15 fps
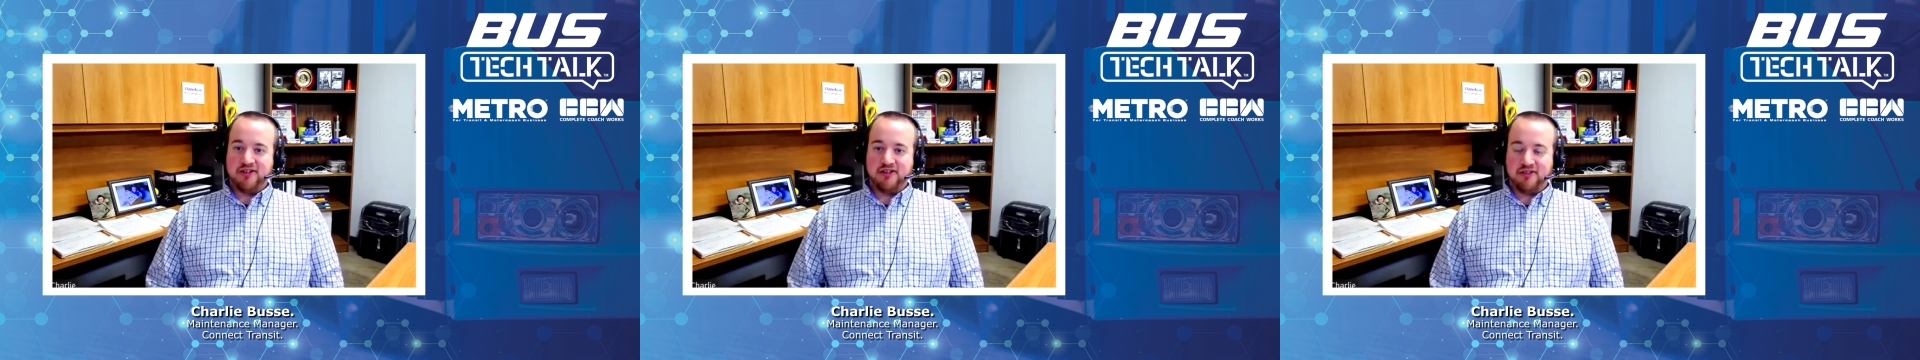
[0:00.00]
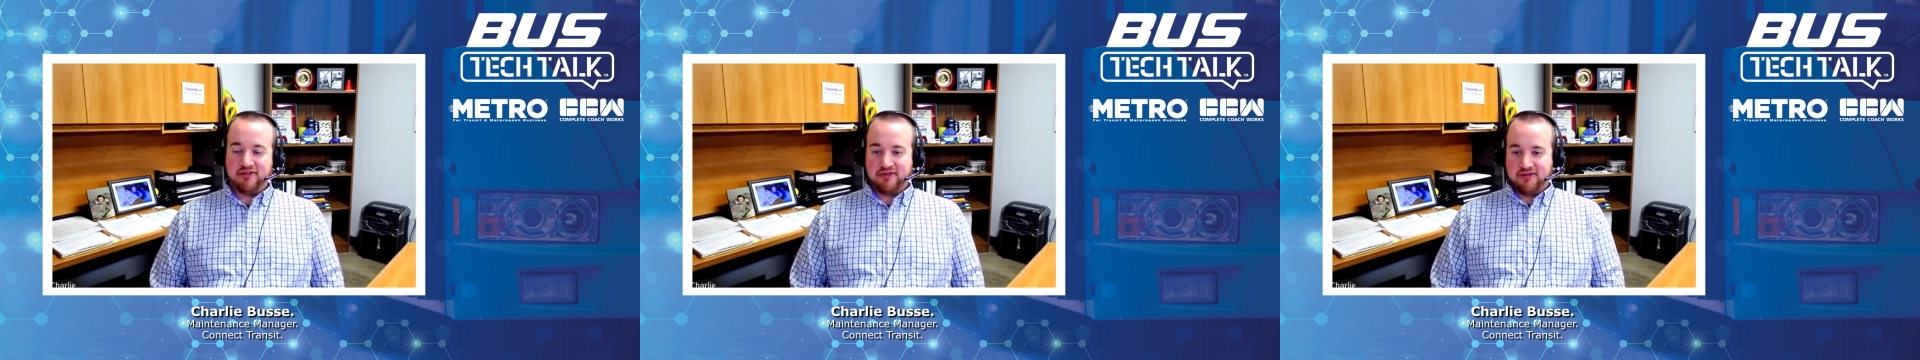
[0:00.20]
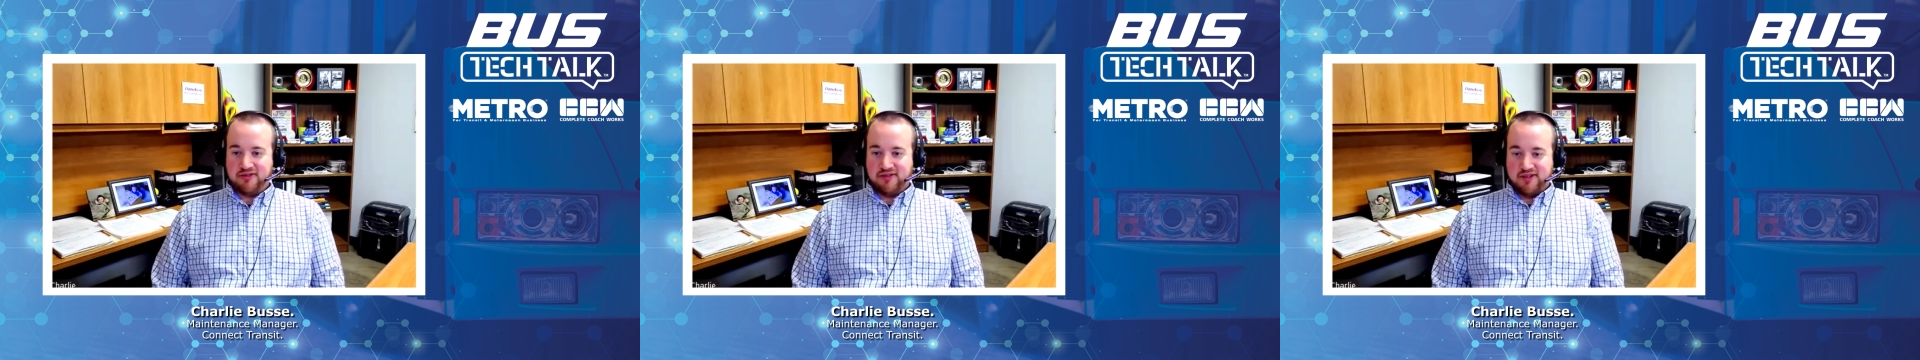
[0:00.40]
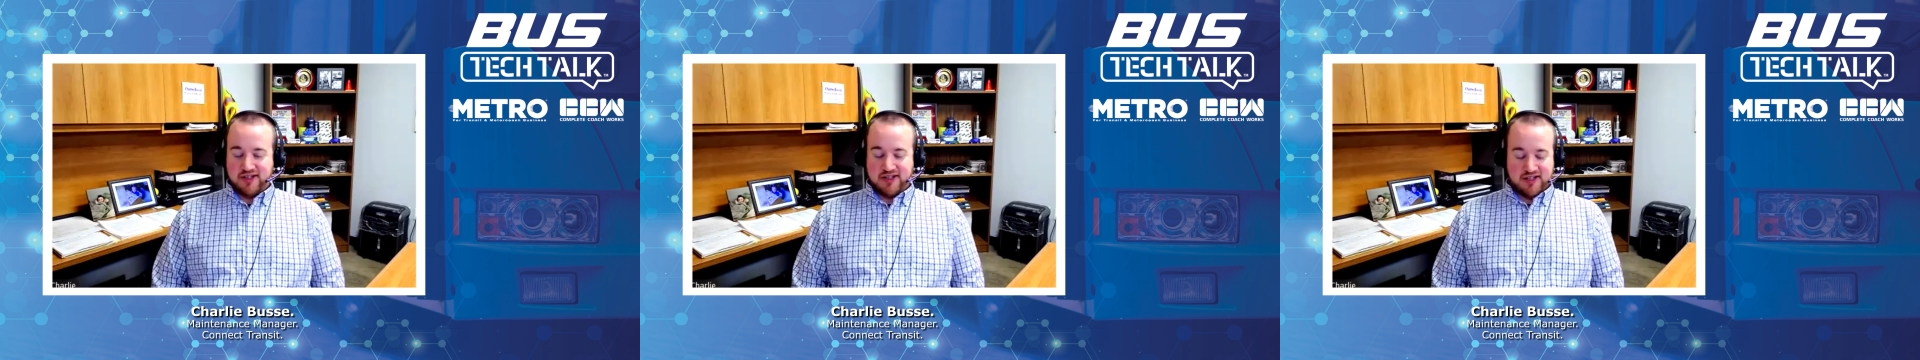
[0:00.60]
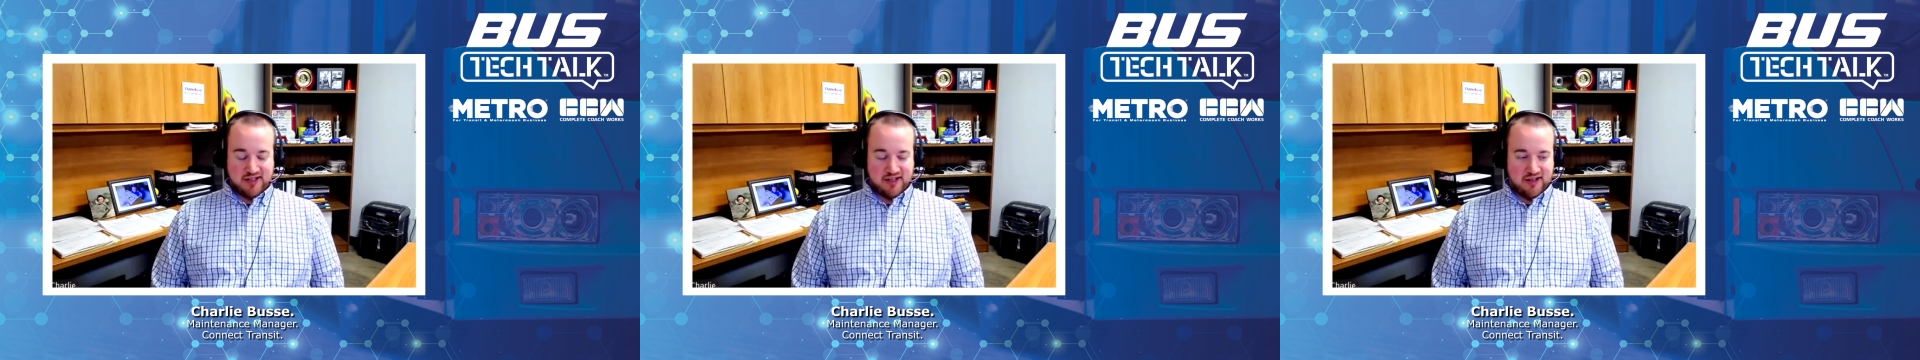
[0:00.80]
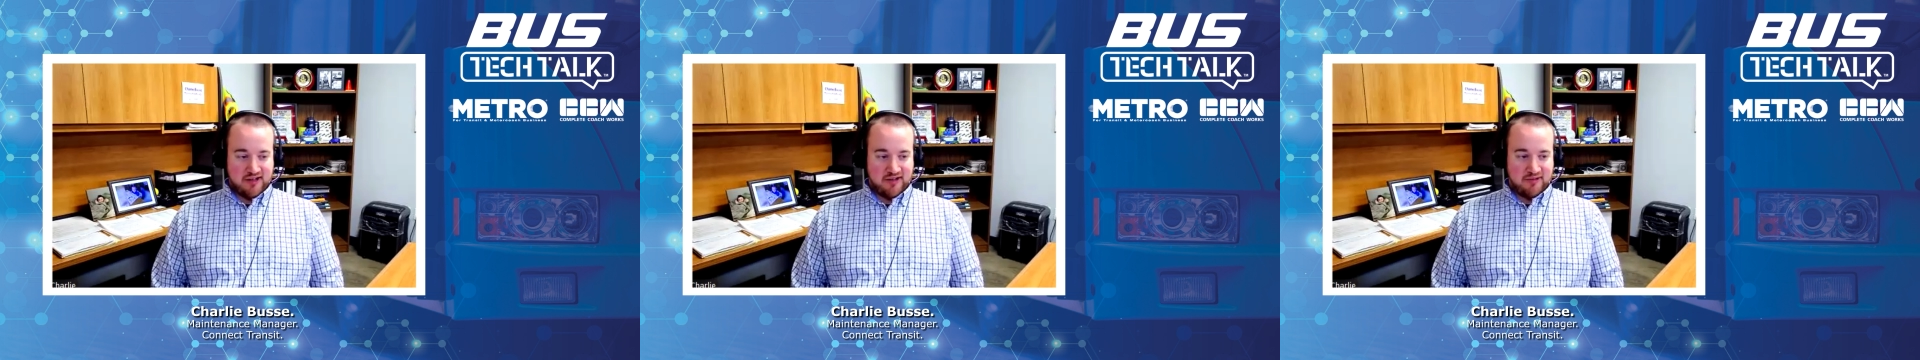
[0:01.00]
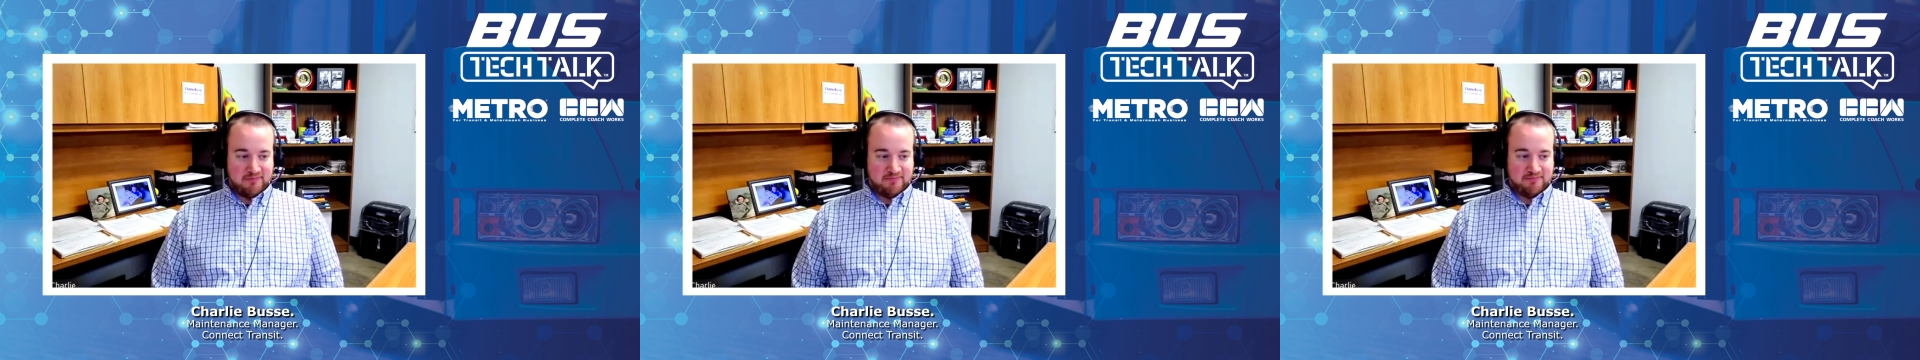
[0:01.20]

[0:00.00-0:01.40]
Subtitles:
And um,